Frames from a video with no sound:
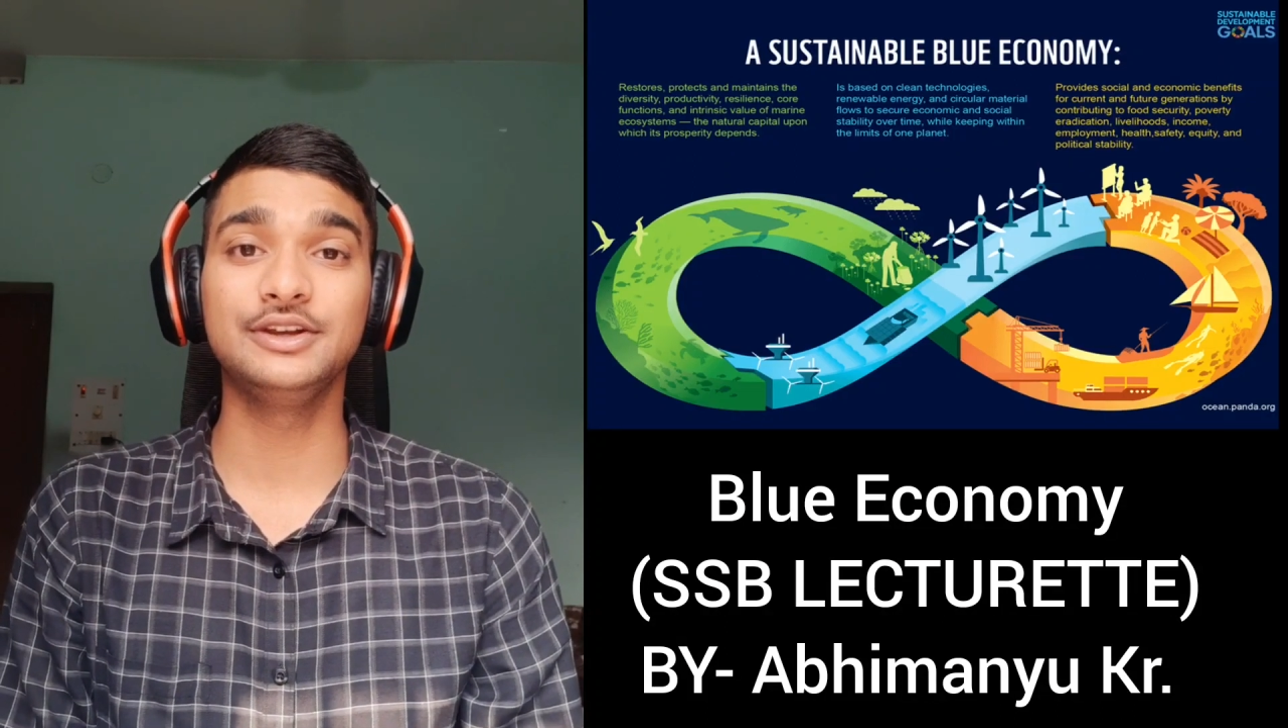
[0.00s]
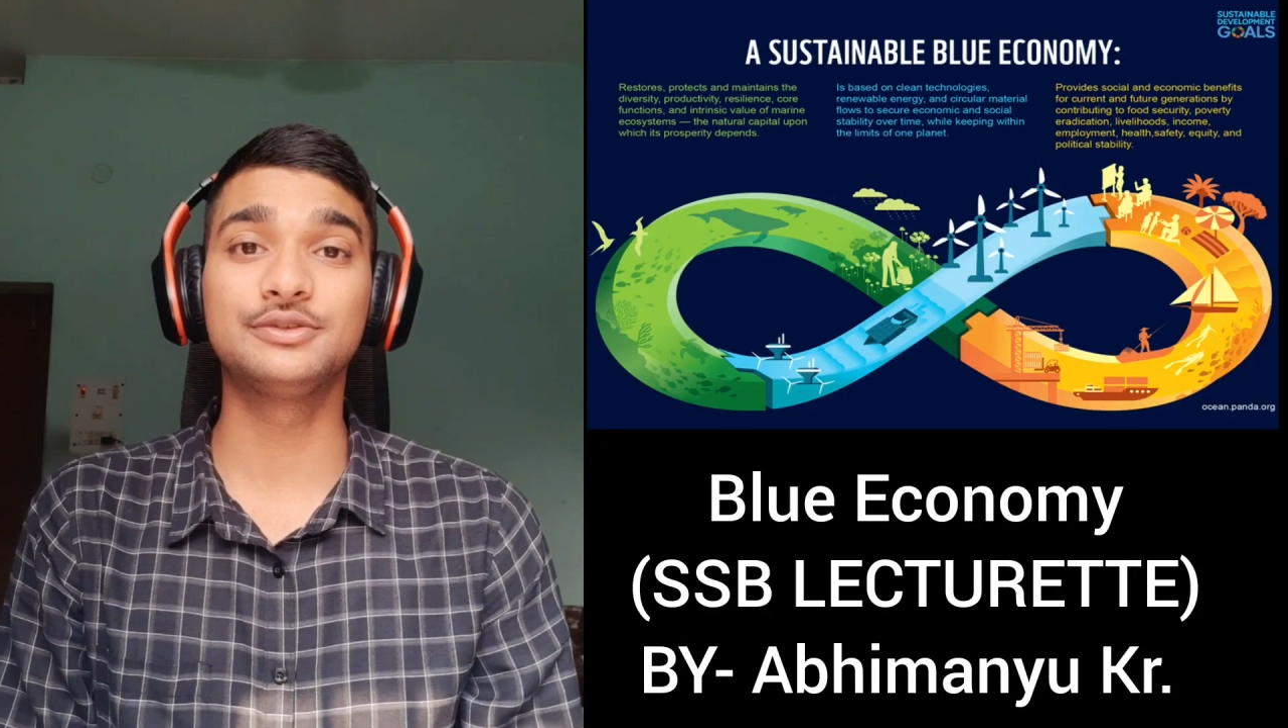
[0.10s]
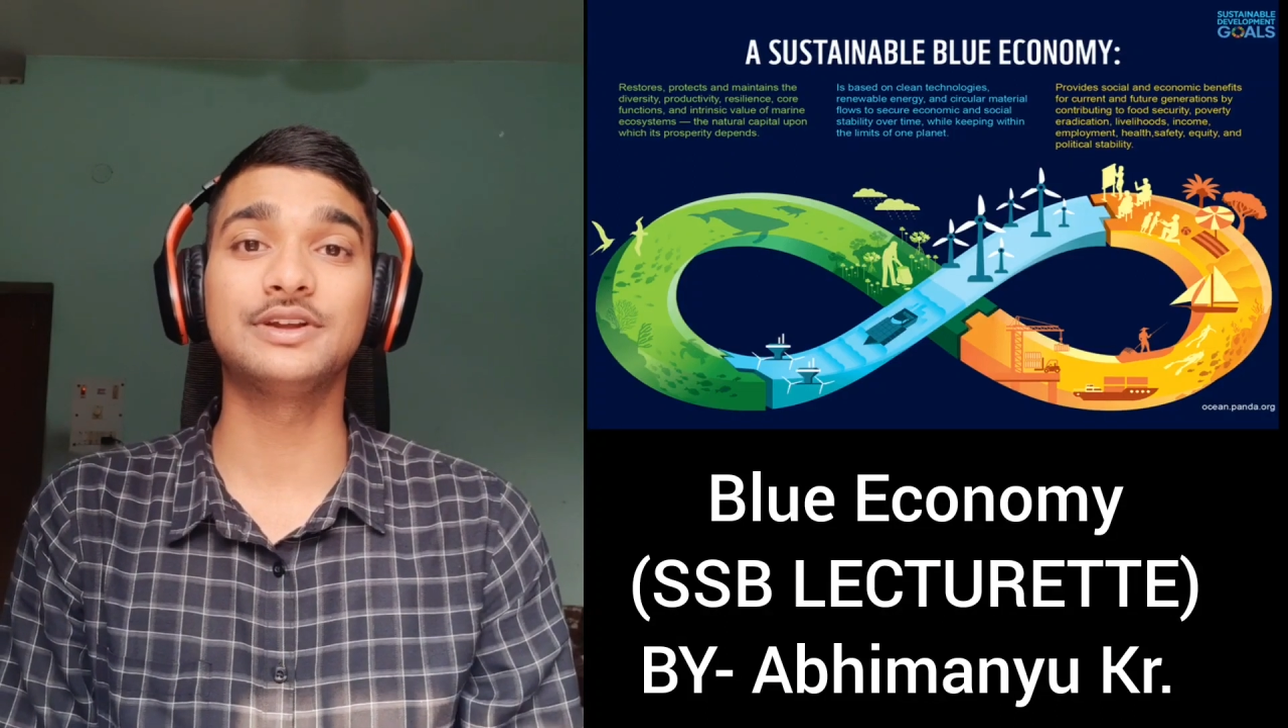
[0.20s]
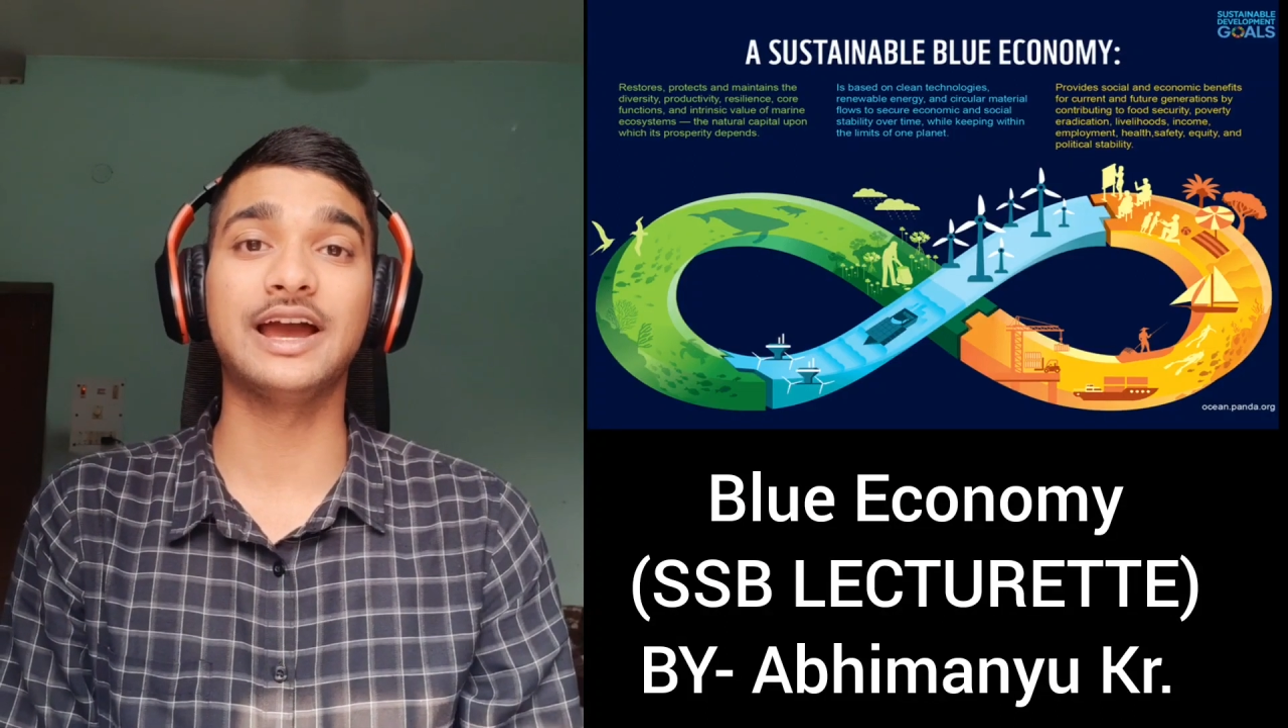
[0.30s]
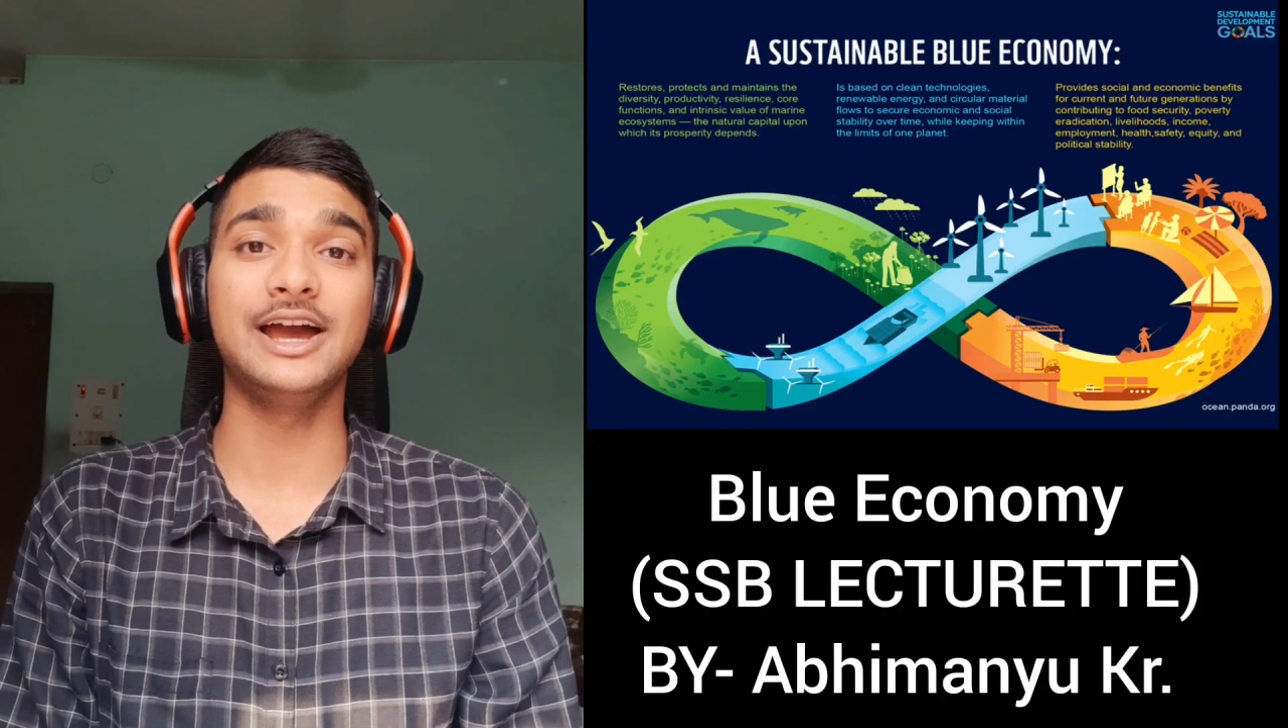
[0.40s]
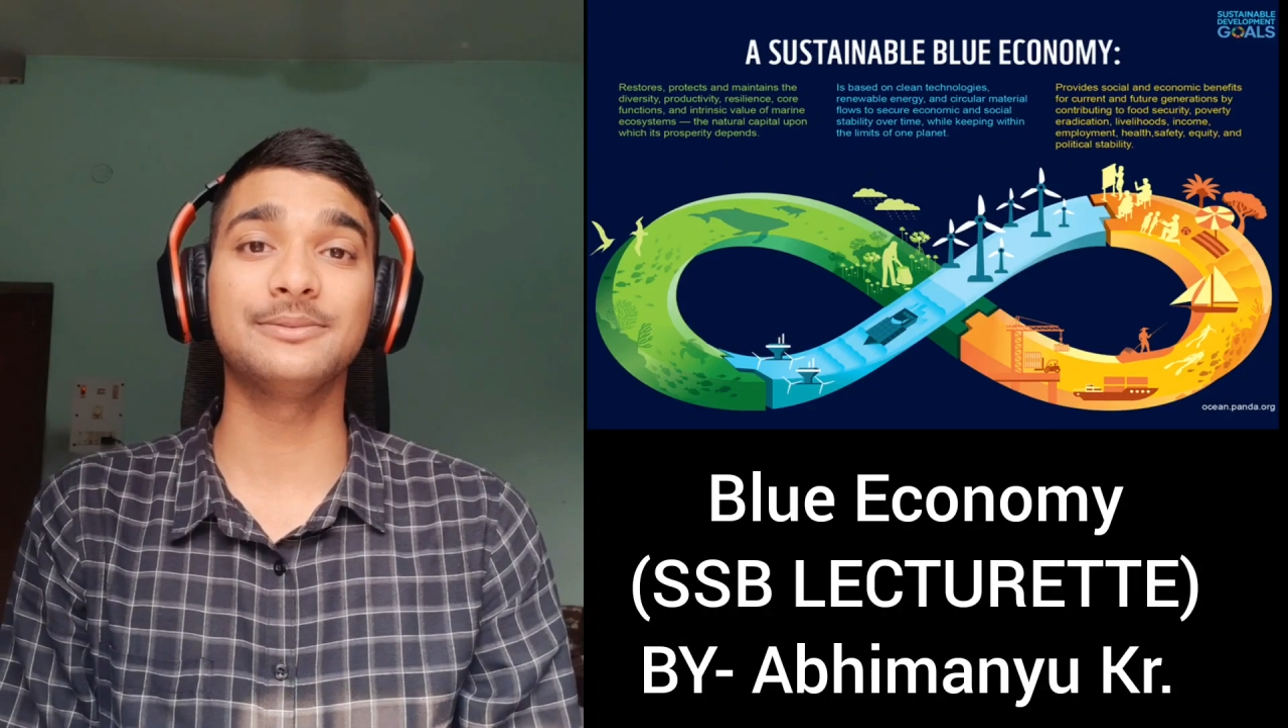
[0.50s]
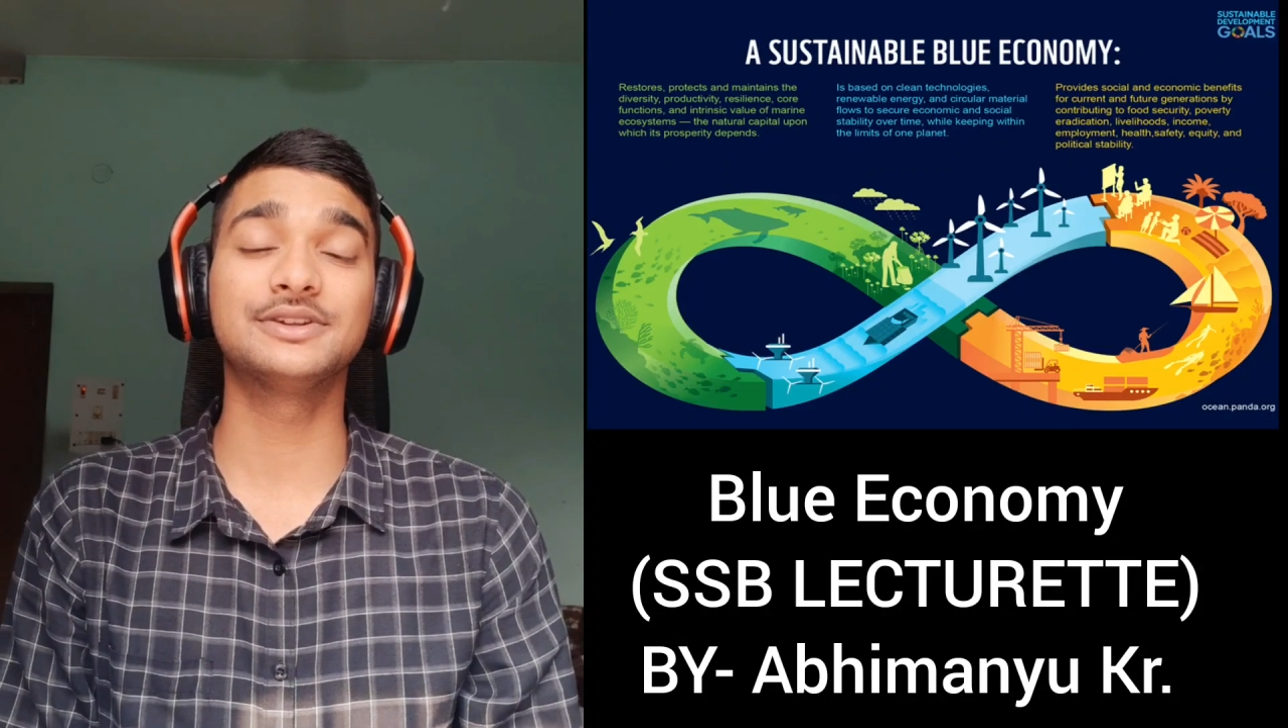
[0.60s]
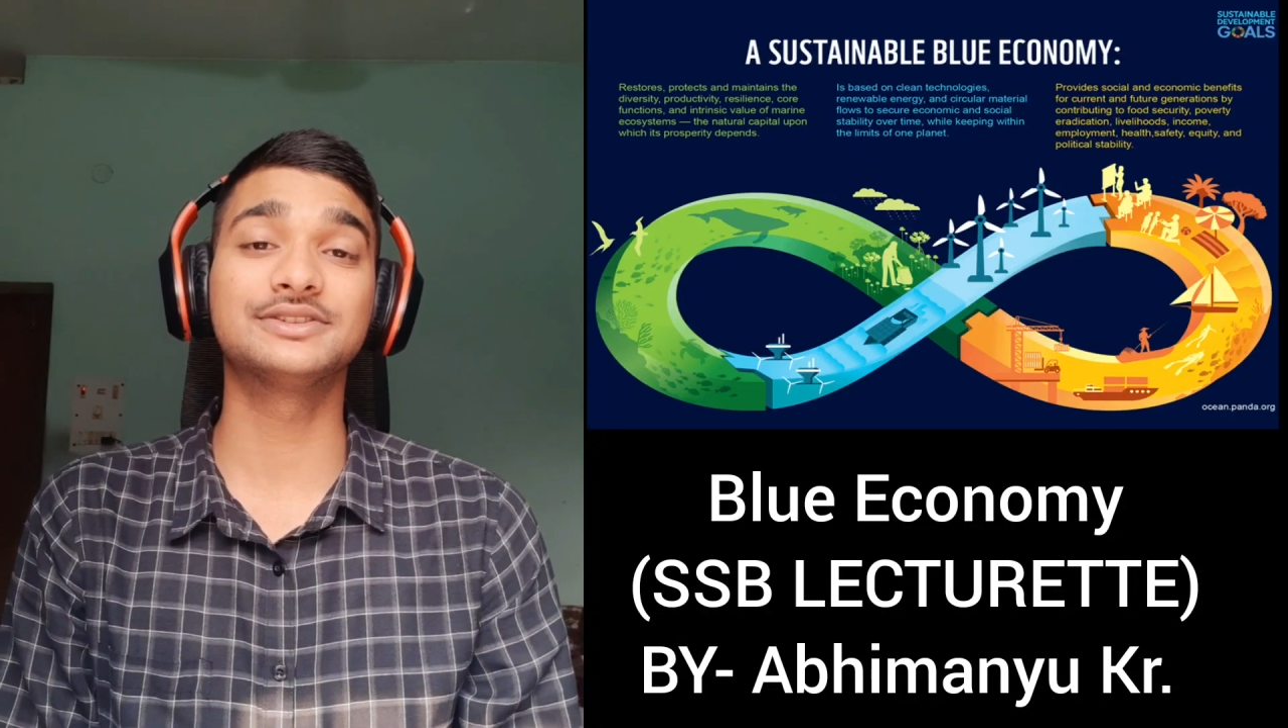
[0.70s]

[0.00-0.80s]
it would have